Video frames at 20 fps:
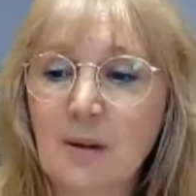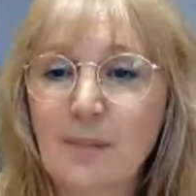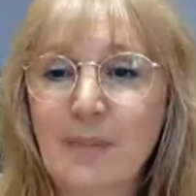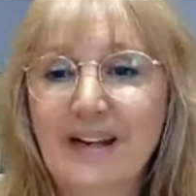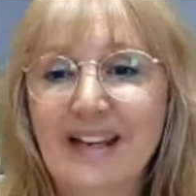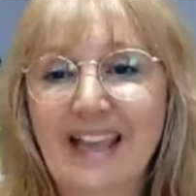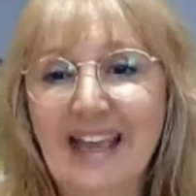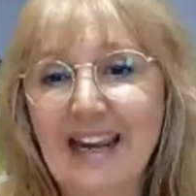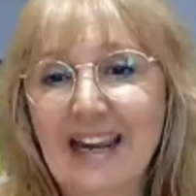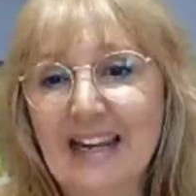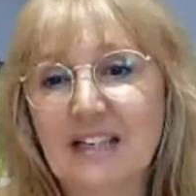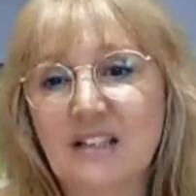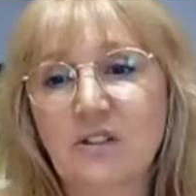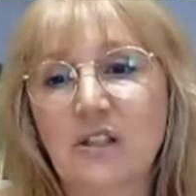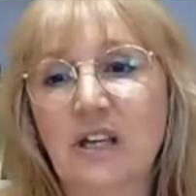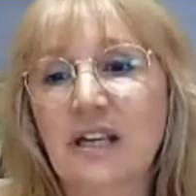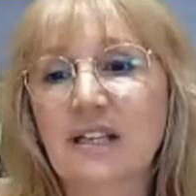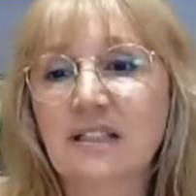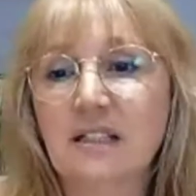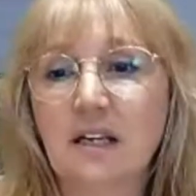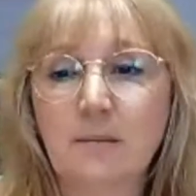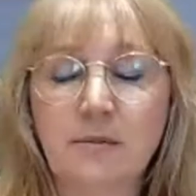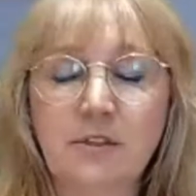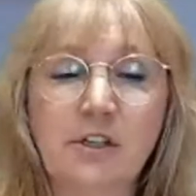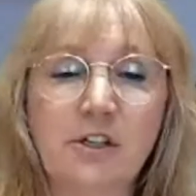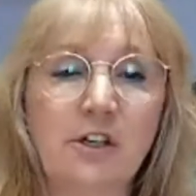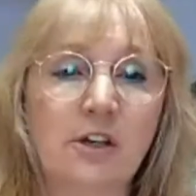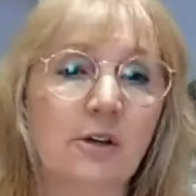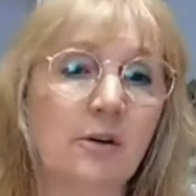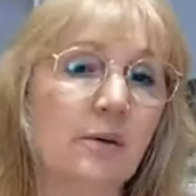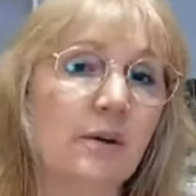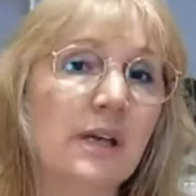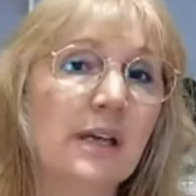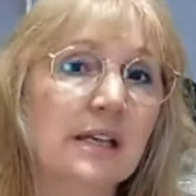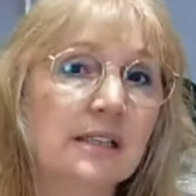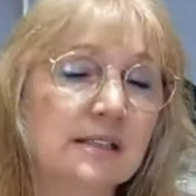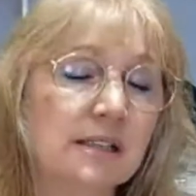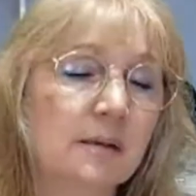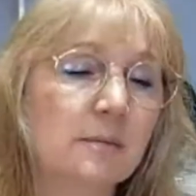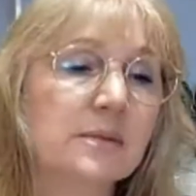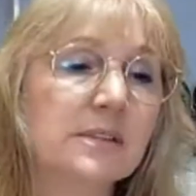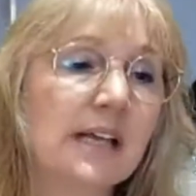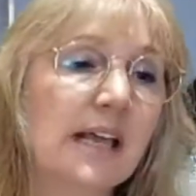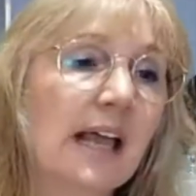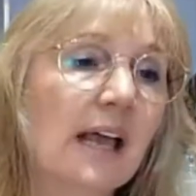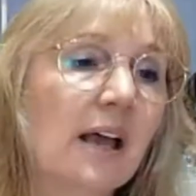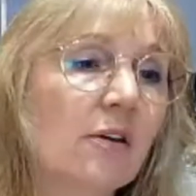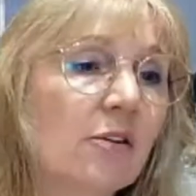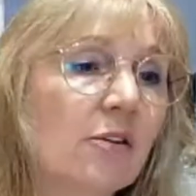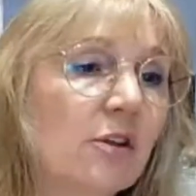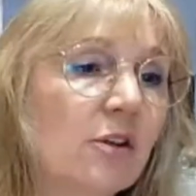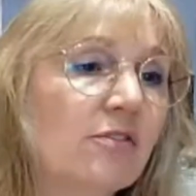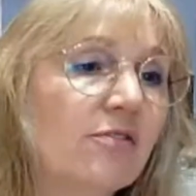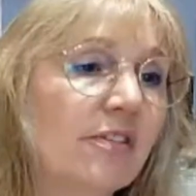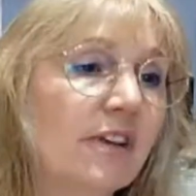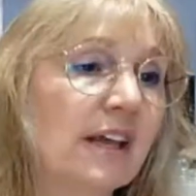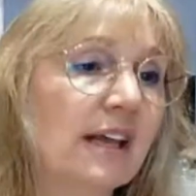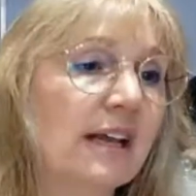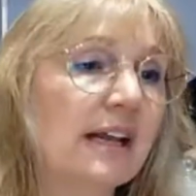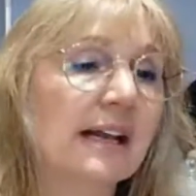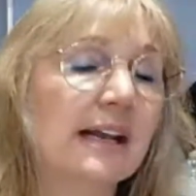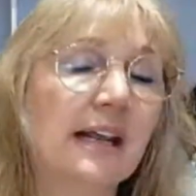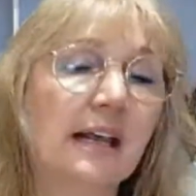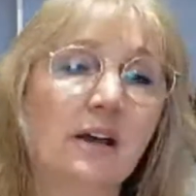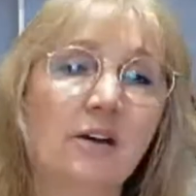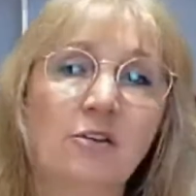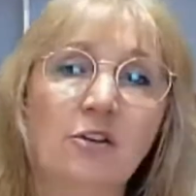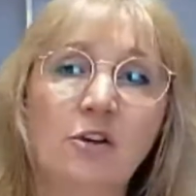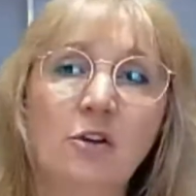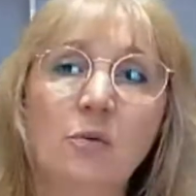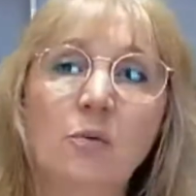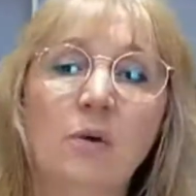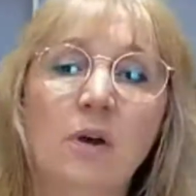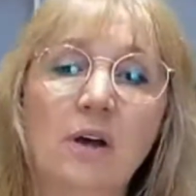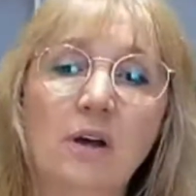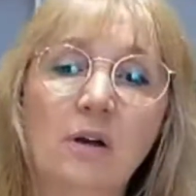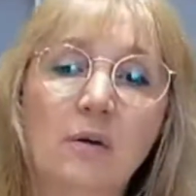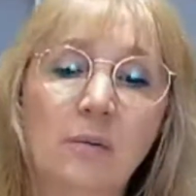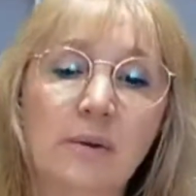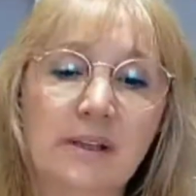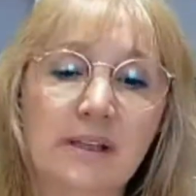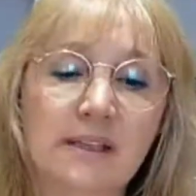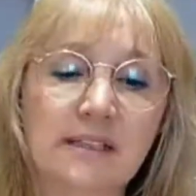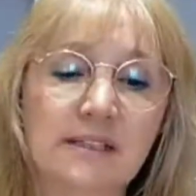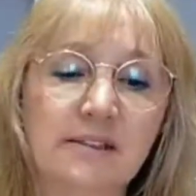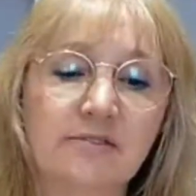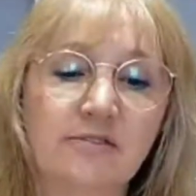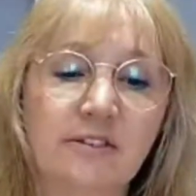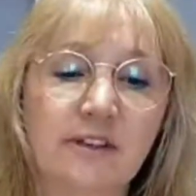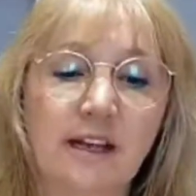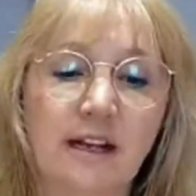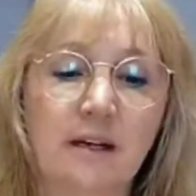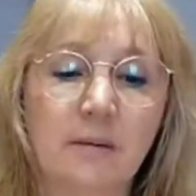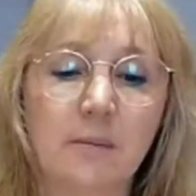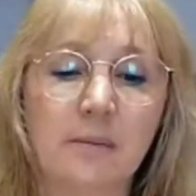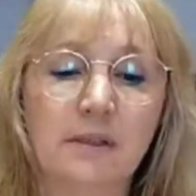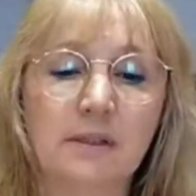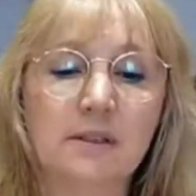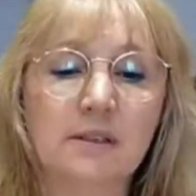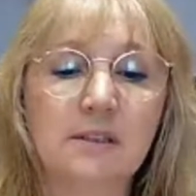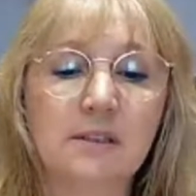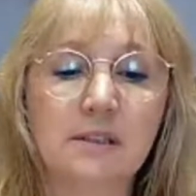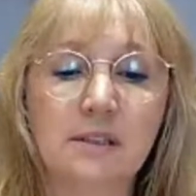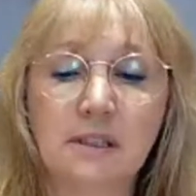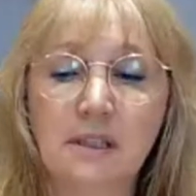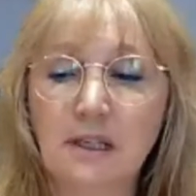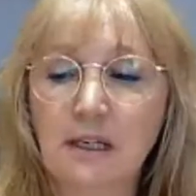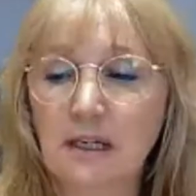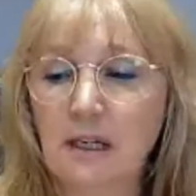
But again, it's up to you. It's up to how you feel and how you work with the different elements.